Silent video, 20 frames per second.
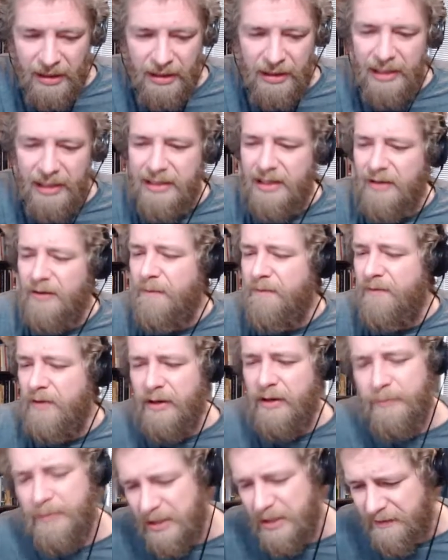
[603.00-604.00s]
I did a
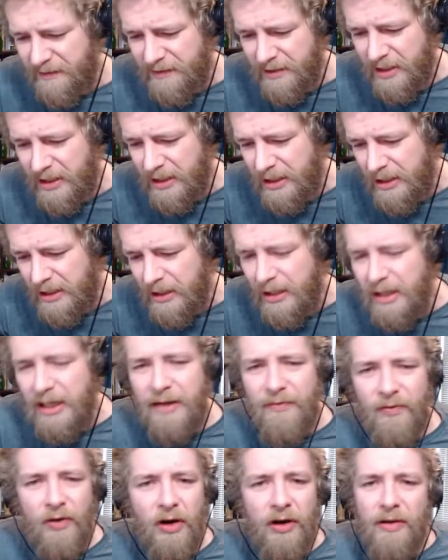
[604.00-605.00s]
very big study.
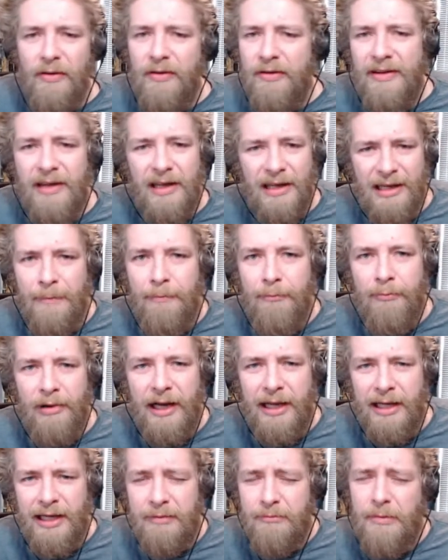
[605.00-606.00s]
Not like I'm
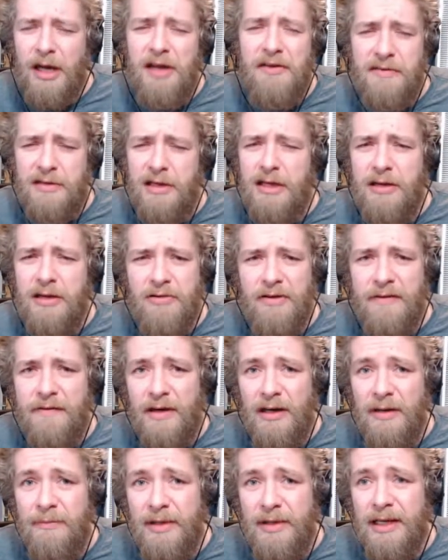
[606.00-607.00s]
bragging my study was
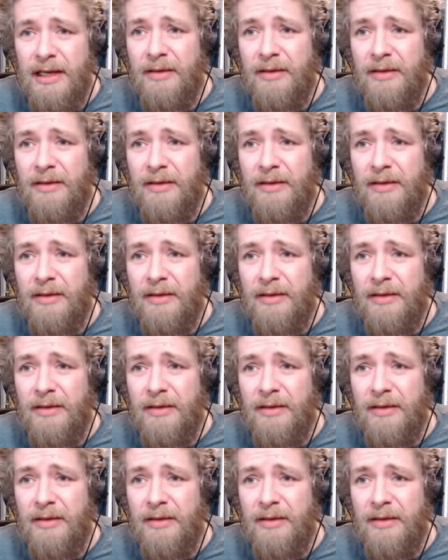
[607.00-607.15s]
very big.